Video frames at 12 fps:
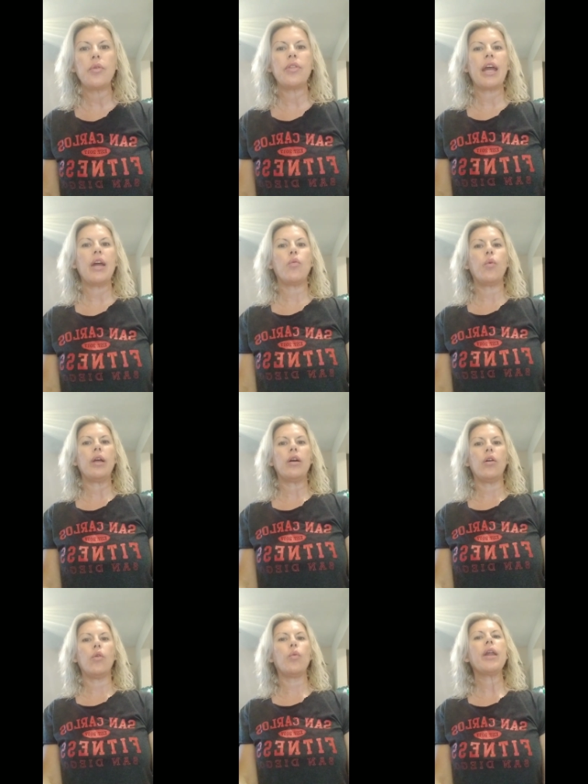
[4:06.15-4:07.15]
They
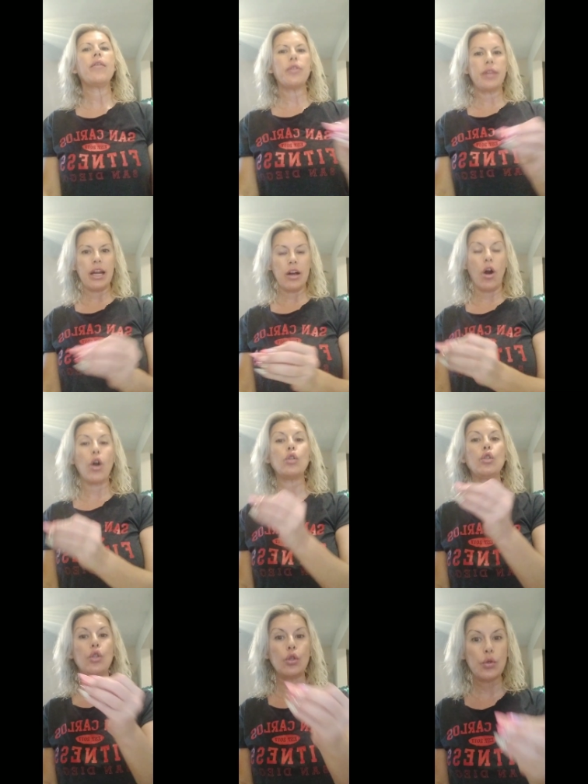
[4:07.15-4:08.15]
will, whenever they are
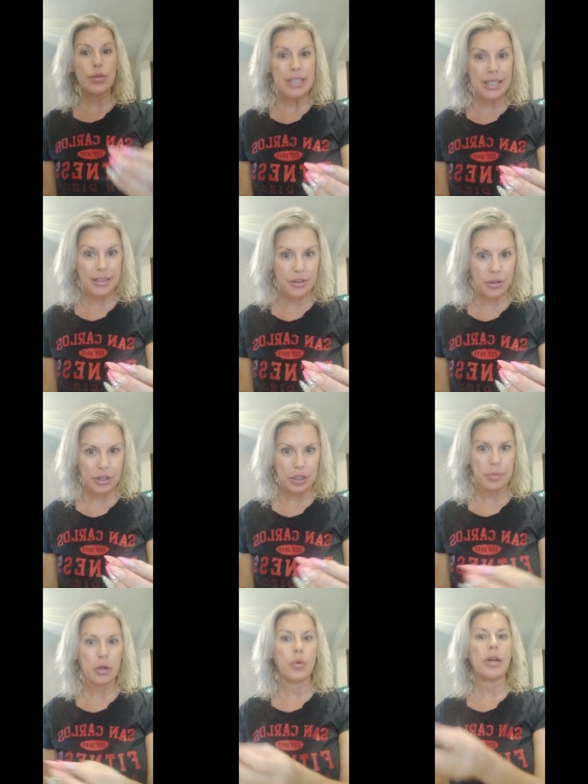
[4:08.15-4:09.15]
losing an
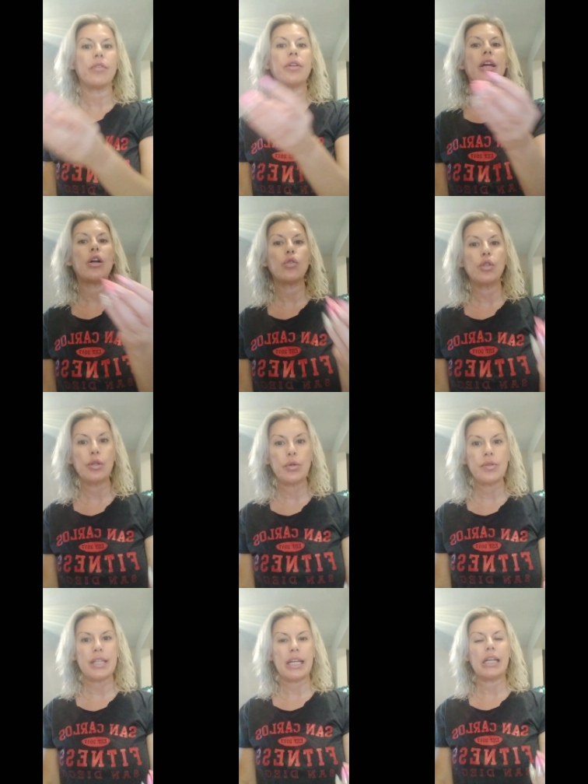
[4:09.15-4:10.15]
argument, whenever they are
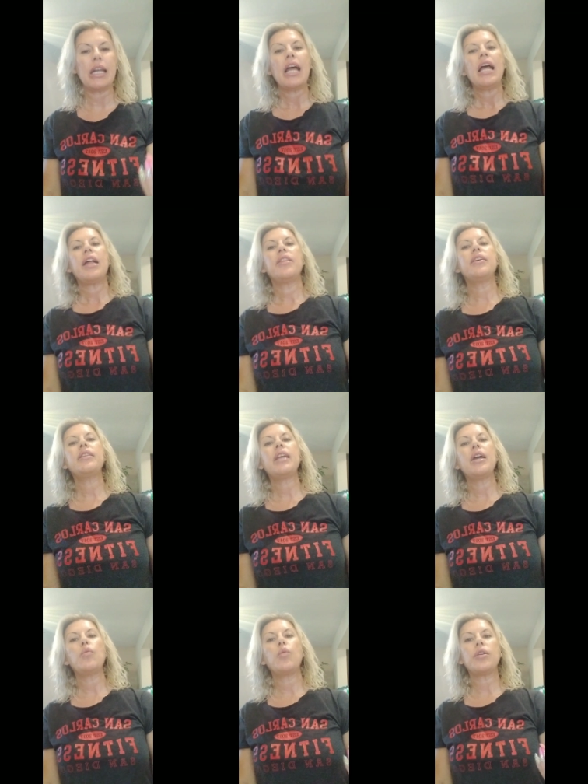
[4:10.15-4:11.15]
losing, then
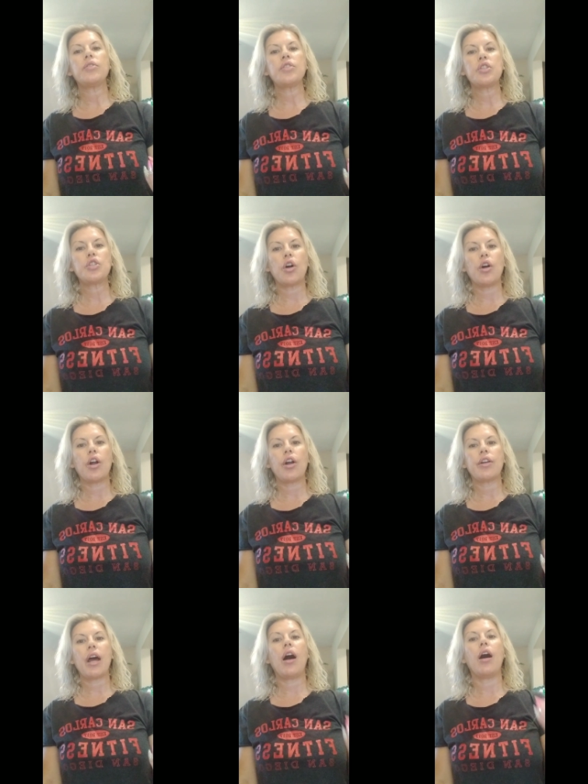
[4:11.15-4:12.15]
they will
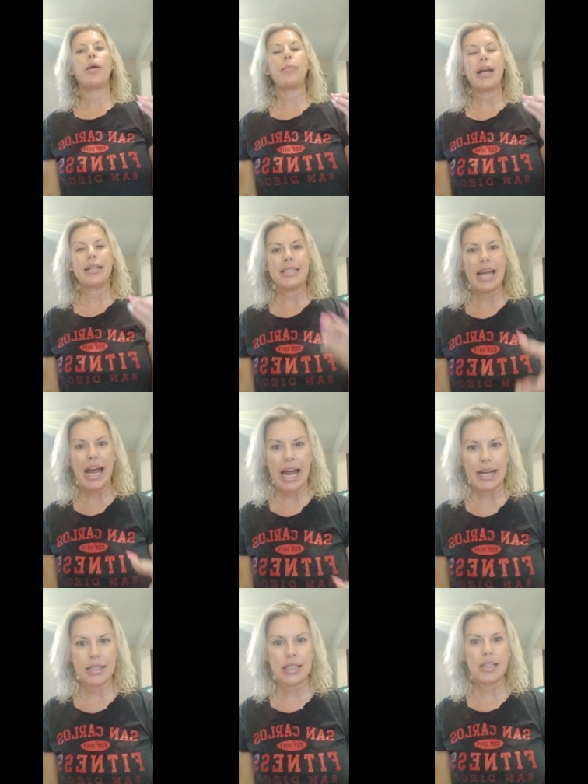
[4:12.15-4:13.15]
start
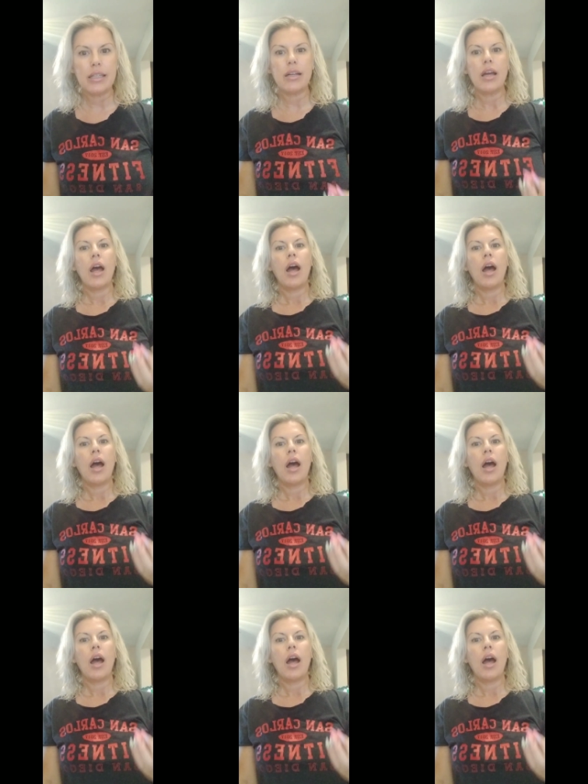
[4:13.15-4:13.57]
attacking,